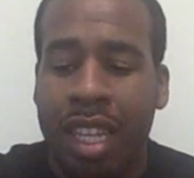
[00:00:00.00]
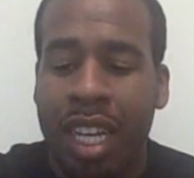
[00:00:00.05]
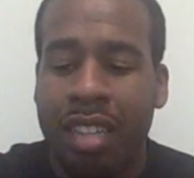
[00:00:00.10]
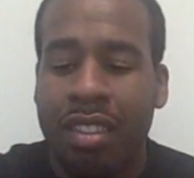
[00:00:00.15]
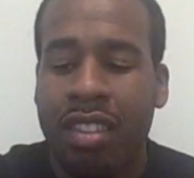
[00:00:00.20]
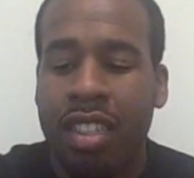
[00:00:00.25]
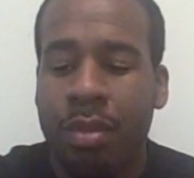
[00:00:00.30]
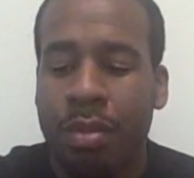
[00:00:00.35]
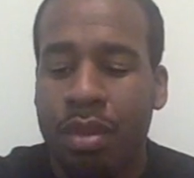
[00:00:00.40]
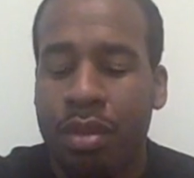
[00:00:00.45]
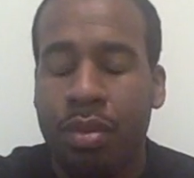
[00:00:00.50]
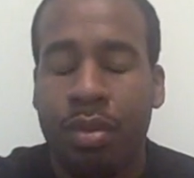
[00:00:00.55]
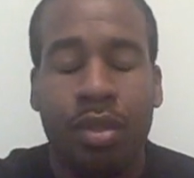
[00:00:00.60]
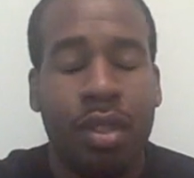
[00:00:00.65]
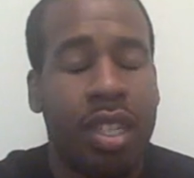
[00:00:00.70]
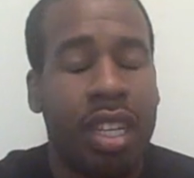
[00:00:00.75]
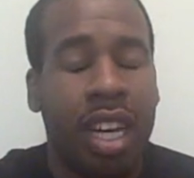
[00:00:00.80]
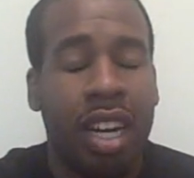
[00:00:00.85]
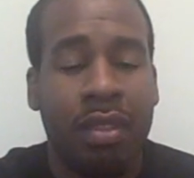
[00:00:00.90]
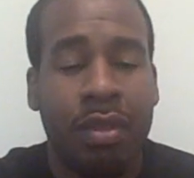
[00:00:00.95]
That's the difference
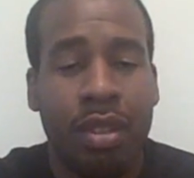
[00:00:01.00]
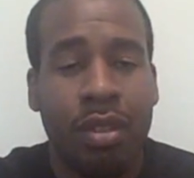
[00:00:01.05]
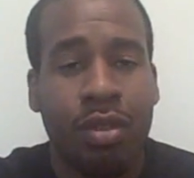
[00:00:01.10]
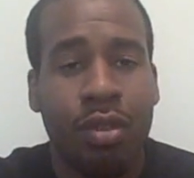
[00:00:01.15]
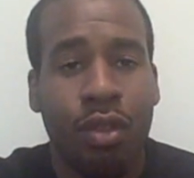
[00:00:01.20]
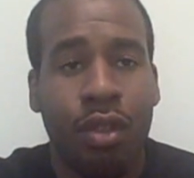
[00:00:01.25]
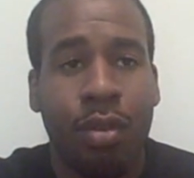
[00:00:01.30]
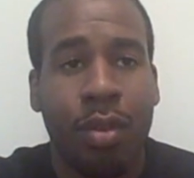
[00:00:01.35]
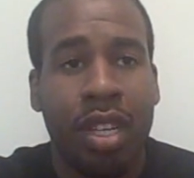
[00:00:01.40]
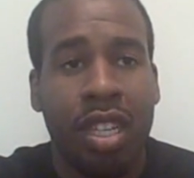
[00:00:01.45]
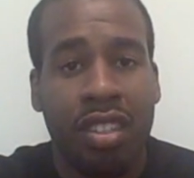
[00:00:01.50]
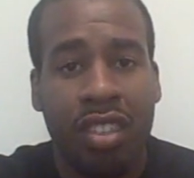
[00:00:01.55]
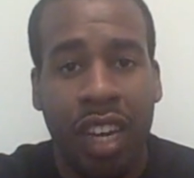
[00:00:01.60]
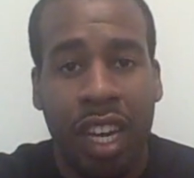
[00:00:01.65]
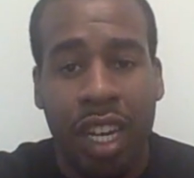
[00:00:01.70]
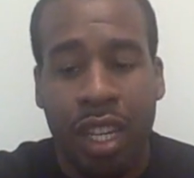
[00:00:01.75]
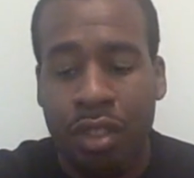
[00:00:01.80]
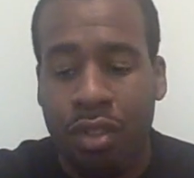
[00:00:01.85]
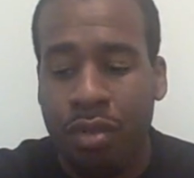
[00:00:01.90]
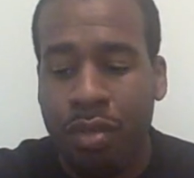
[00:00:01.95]
between Heavy Storm and
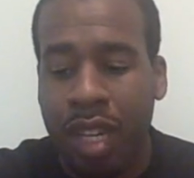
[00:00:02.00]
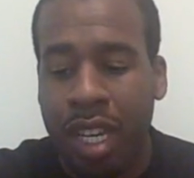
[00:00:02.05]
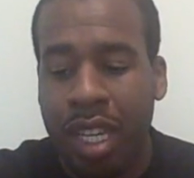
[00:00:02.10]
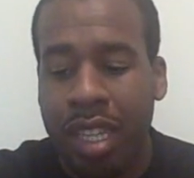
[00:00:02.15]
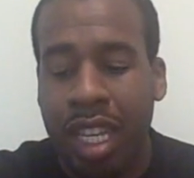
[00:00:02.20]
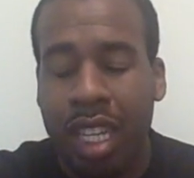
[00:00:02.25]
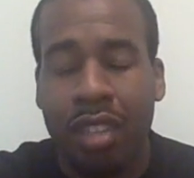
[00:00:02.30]
Giant Trunade.